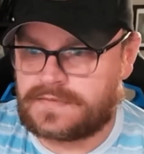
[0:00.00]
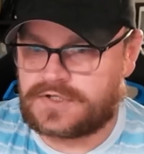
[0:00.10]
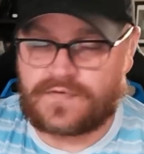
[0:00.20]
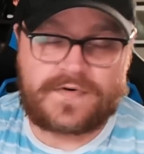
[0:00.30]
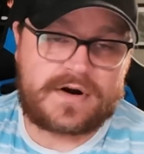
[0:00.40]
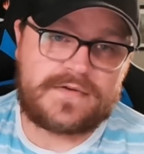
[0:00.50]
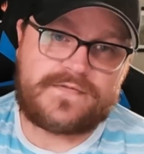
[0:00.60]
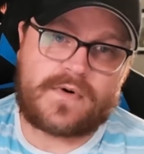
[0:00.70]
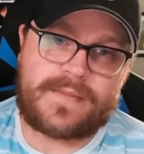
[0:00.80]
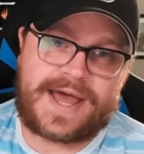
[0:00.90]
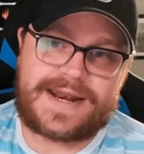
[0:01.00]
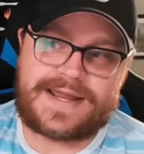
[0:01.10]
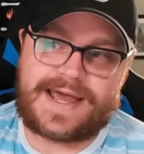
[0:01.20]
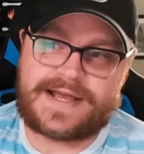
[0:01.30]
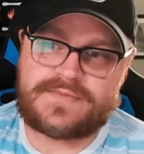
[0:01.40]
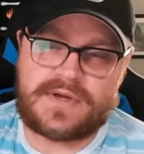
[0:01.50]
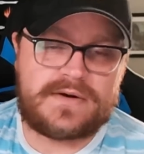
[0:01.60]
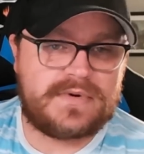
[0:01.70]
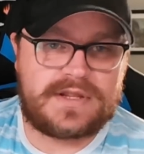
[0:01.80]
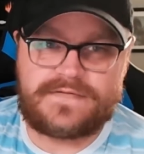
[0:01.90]
So far, the format has
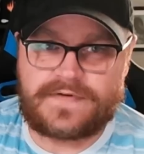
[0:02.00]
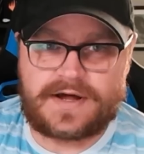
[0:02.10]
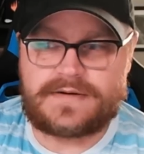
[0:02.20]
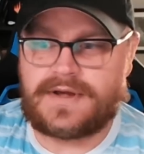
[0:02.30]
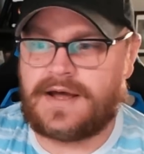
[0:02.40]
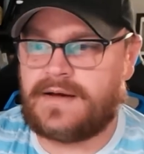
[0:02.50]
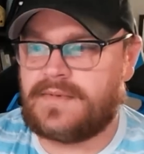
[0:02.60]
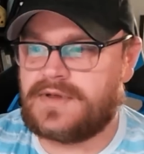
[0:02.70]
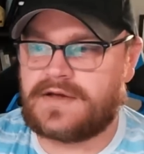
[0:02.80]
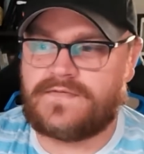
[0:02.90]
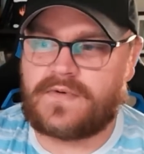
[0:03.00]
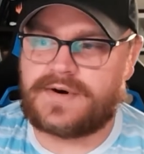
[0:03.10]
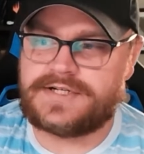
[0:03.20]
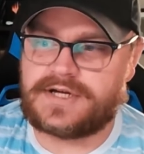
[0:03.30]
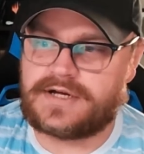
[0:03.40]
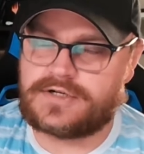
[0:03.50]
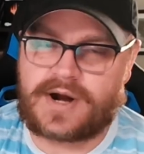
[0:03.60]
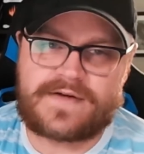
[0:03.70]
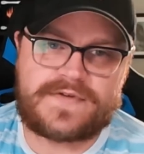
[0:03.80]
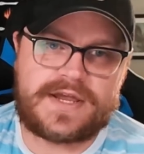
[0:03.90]
been really fun. I'm looking forward to
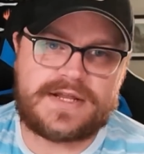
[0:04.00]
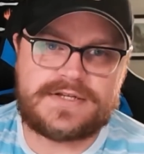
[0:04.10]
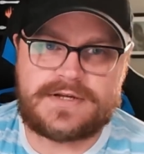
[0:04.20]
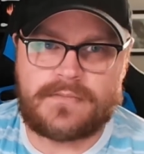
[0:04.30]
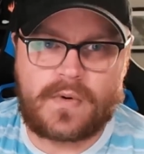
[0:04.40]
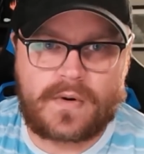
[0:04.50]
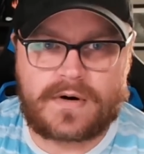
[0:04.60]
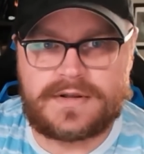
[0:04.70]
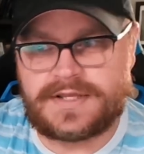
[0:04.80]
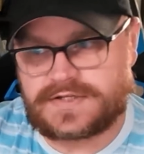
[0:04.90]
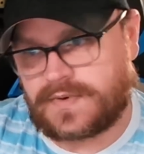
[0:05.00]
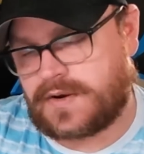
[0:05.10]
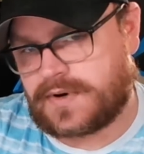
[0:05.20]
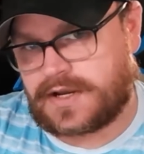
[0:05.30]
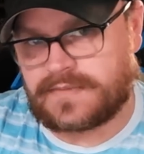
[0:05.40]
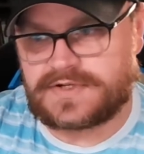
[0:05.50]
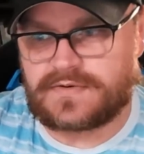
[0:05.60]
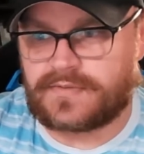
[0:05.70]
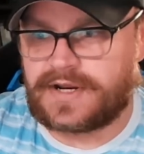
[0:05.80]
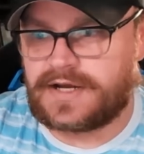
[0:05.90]
drafting it some more this week when it comes
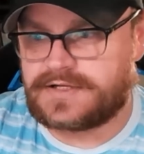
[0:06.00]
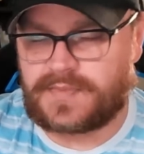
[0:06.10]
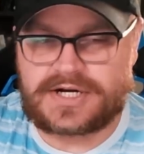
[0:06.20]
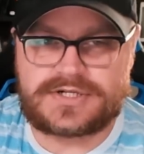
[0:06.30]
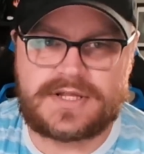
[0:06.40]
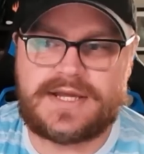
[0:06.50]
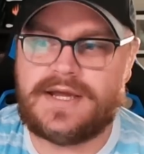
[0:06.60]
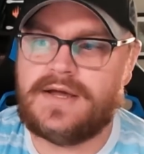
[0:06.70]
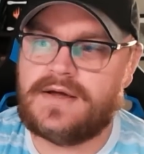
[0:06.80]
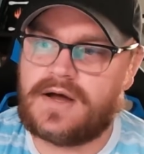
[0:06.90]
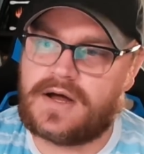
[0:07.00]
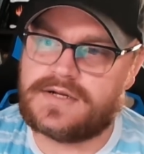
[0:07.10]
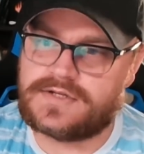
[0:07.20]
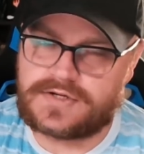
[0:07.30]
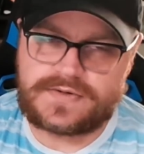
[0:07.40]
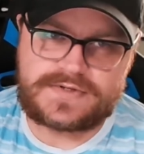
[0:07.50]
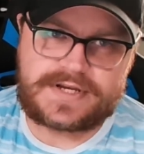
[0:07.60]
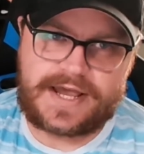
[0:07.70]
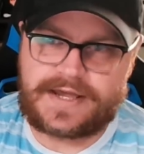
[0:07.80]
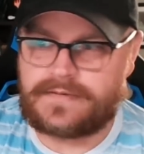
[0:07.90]
to Arena, especially on
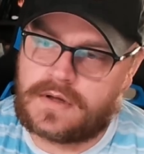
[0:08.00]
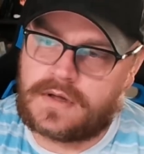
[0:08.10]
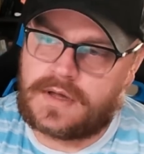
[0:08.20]
Tuesday.